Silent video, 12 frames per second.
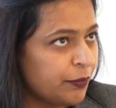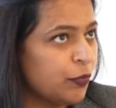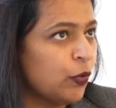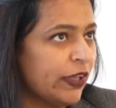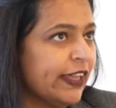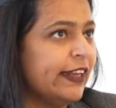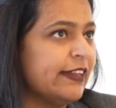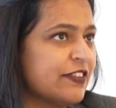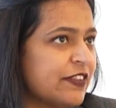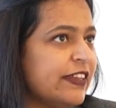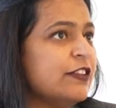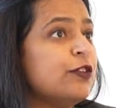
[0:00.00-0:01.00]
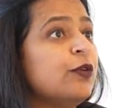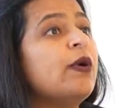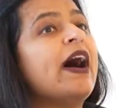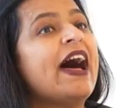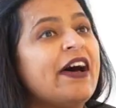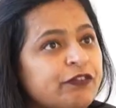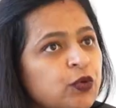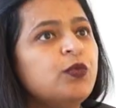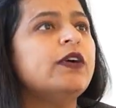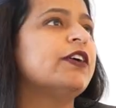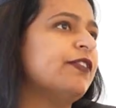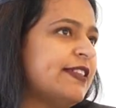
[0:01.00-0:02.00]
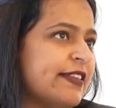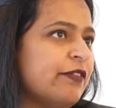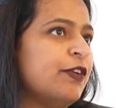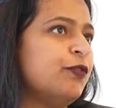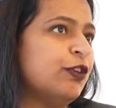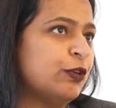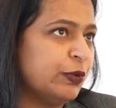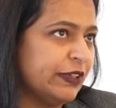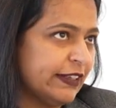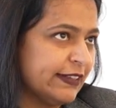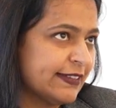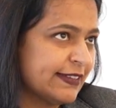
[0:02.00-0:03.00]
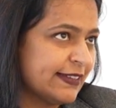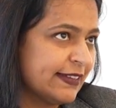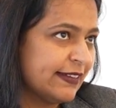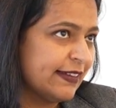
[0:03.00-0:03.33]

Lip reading: broking industry is you have to work with someone for 2 years.